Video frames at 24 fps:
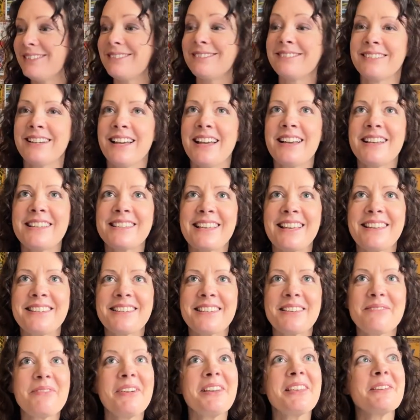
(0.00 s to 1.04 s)
Oh, so
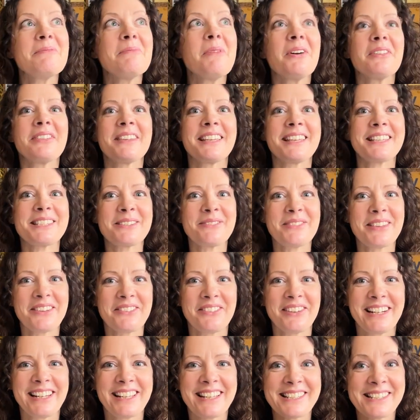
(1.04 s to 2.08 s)
you might think it's something
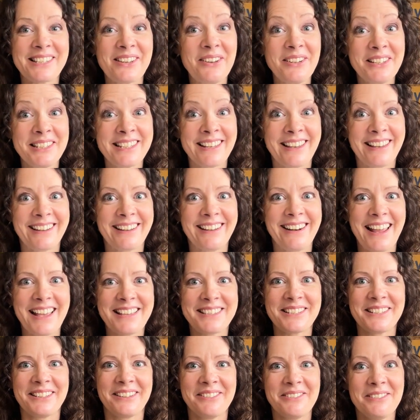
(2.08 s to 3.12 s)
really exciting. A
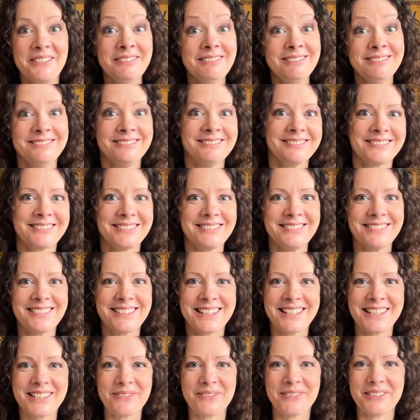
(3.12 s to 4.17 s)
letter. Oh,
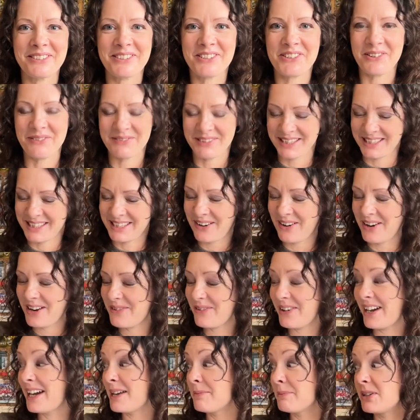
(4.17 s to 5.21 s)
she's won a trip to
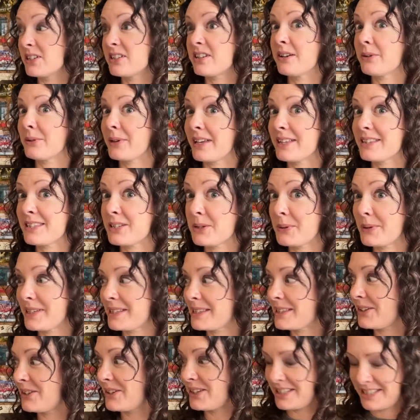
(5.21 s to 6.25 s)
Taiwan, but don't get too
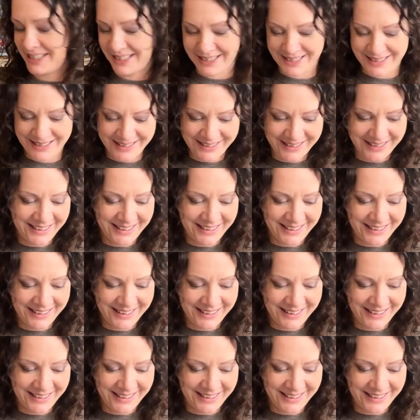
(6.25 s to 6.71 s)
excited.